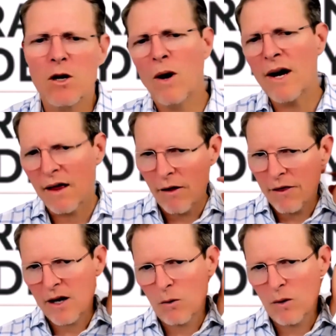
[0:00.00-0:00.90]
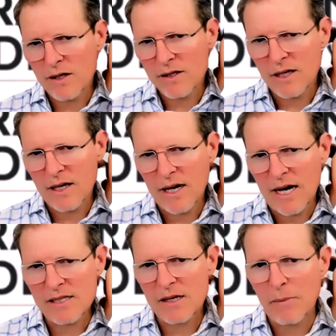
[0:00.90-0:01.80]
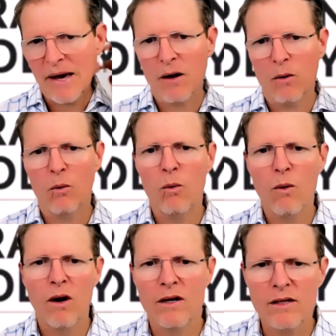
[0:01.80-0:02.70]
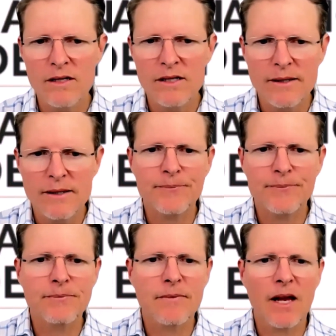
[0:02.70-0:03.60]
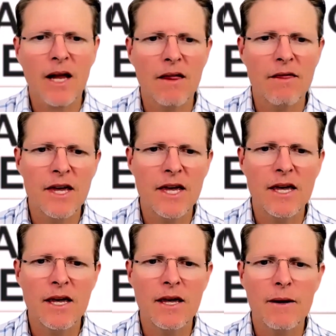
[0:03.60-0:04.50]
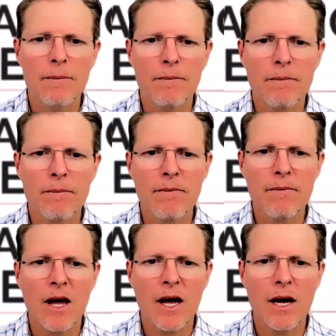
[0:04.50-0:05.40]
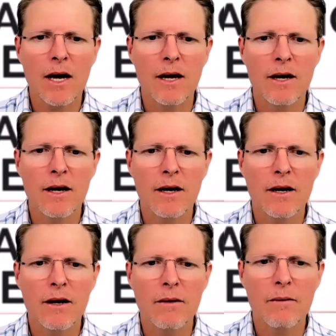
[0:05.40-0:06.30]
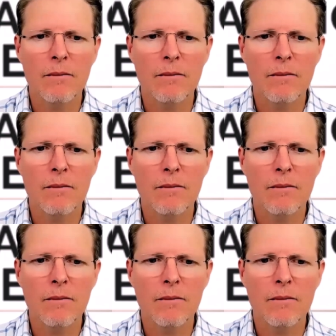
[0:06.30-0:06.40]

one other thing I wanted to ask about was the, uh,